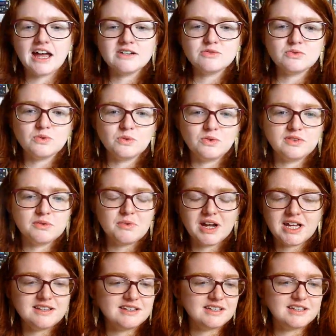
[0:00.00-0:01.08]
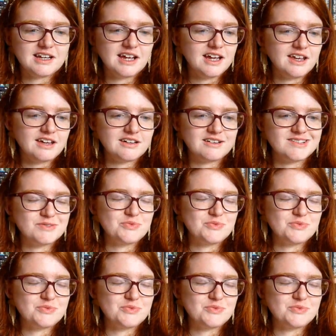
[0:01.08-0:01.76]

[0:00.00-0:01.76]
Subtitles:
and all the ways that, like,